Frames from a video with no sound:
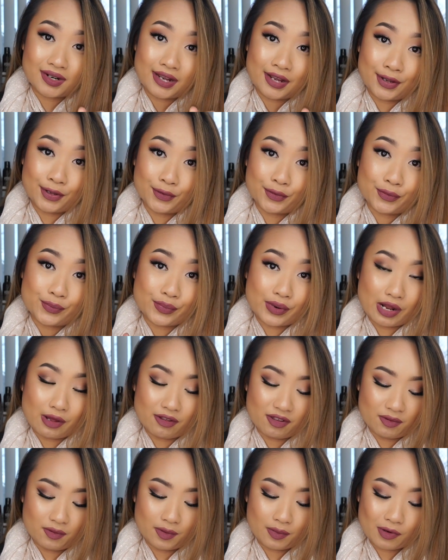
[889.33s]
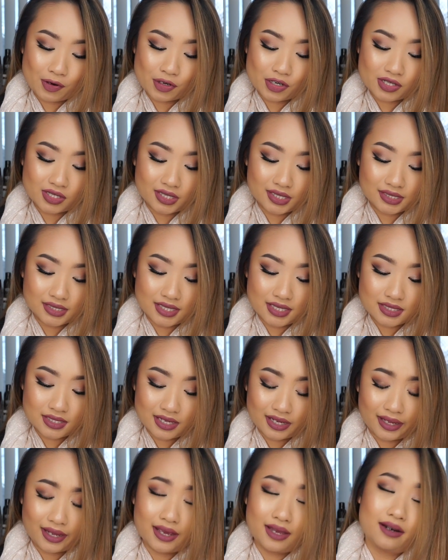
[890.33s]
I will probably be purchasing this
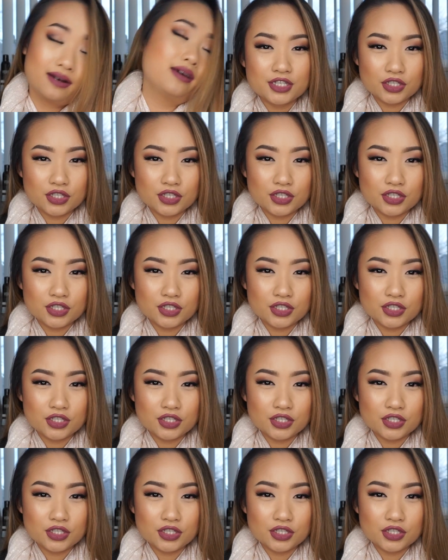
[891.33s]
again.